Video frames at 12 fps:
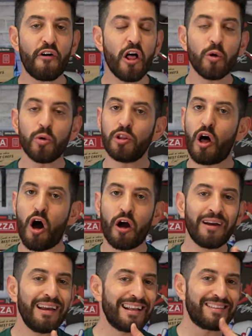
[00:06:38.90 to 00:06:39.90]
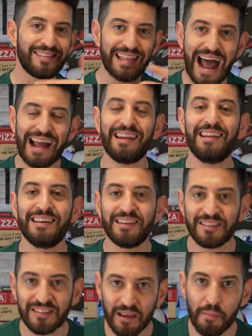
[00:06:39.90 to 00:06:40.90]
Follow along, it's that
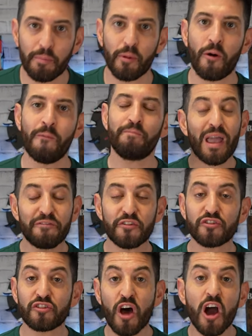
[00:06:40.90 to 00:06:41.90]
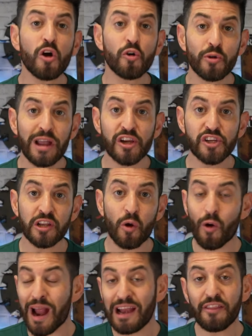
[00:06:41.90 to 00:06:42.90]
simple. If there's a taco creation
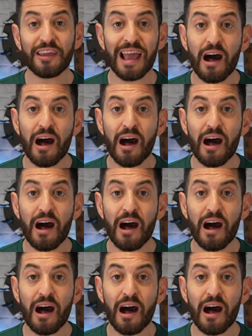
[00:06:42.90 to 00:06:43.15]
or anything